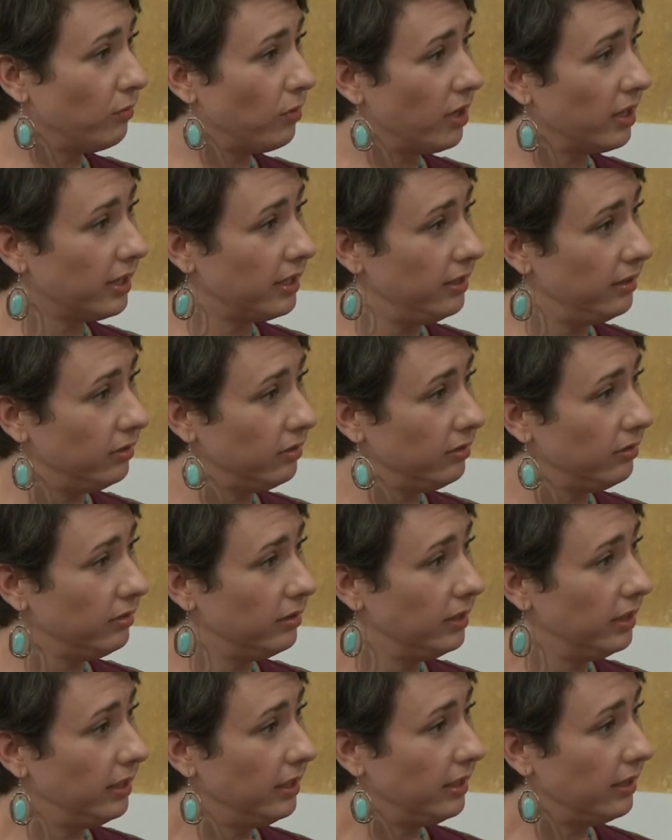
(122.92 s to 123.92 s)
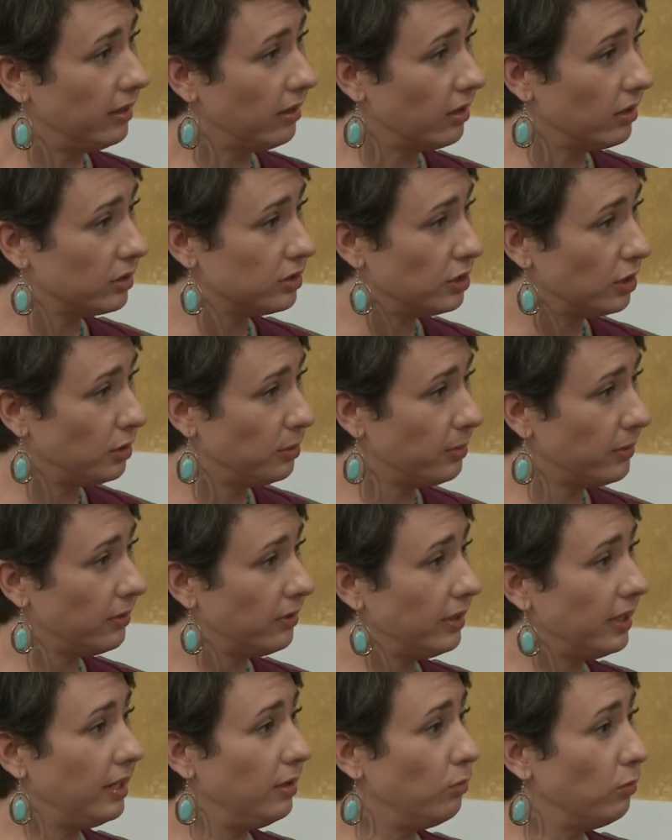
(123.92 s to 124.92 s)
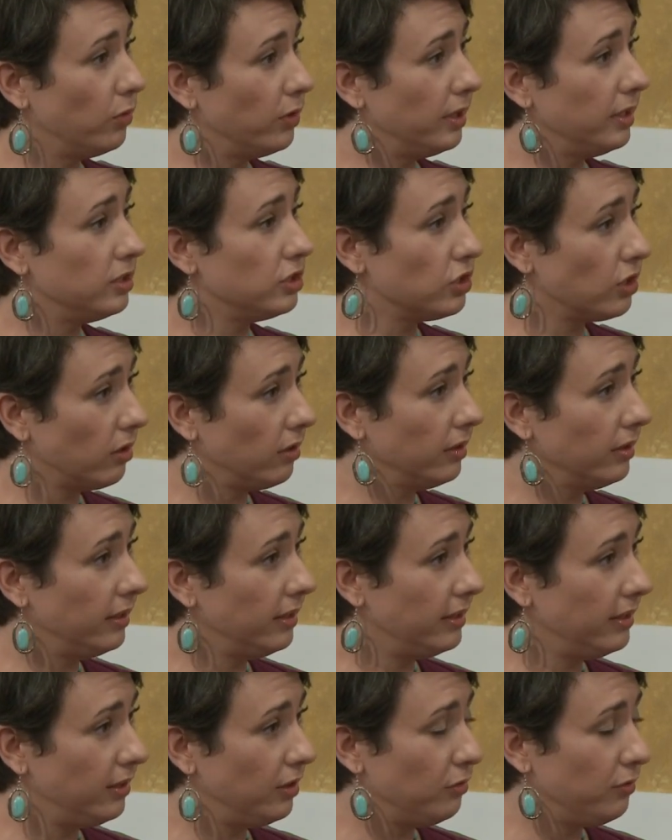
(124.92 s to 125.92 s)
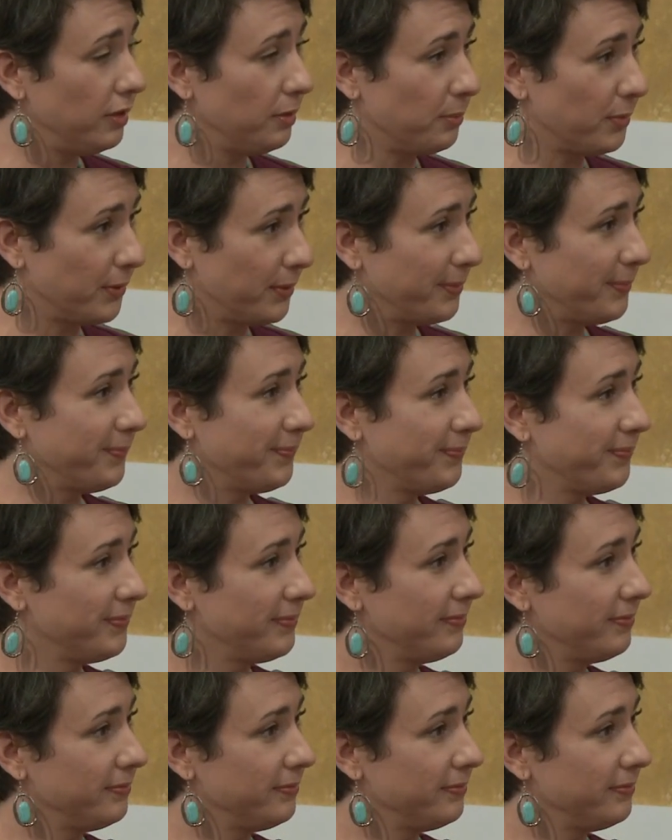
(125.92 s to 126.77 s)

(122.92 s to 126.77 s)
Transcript: in Rock Hill October and one in Charlotte in November. Can